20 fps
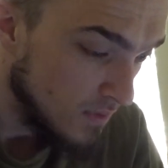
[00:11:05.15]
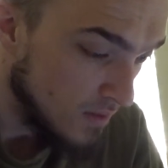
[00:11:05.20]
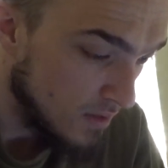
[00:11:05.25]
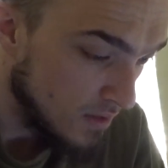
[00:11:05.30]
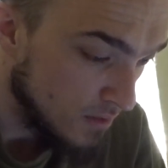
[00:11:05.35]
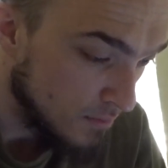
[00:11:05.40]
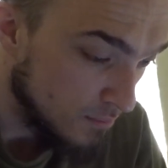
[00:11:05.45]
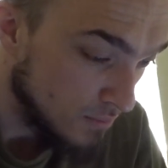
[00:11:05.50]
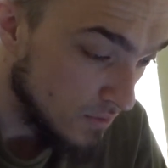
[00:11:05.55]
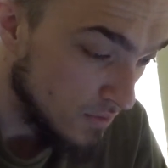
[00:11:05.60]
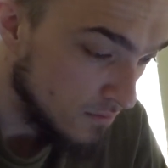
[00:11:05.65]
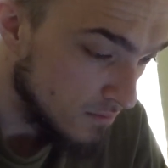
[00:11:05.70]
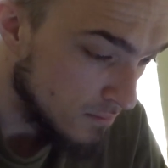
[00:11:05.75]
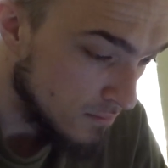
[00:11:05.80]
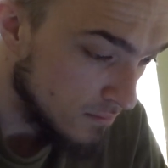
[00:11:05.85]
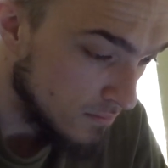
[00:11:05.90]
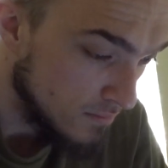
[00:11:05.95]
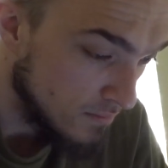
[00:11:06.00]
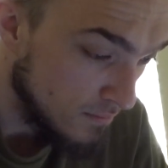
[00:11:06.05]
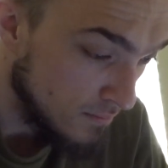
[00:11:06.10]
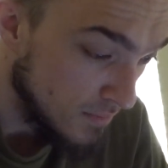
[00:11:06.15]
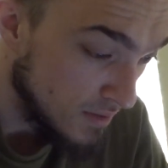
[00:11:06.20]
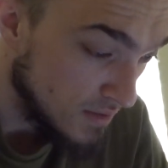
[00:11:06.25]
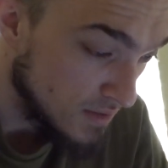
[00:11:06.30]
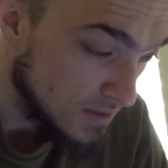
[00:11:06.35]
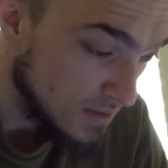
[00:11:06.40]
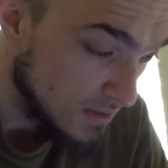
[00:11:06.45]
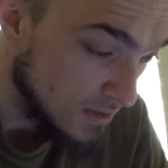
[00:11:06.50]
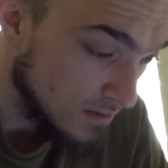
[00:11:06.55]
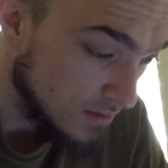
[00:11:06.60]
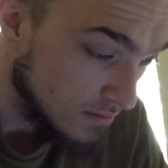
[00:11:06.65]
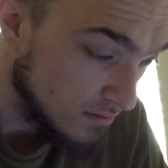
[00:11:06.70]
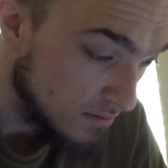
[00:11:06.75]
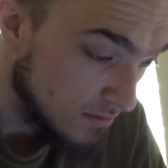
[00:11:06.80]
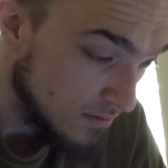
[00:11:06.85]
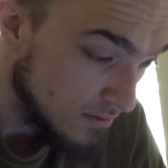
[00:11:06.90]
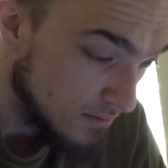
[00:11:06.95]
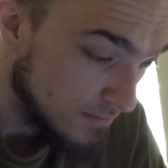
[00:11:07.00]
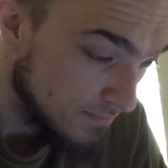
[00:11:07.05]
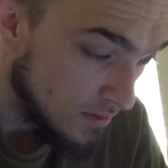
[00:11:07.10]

and improving myself.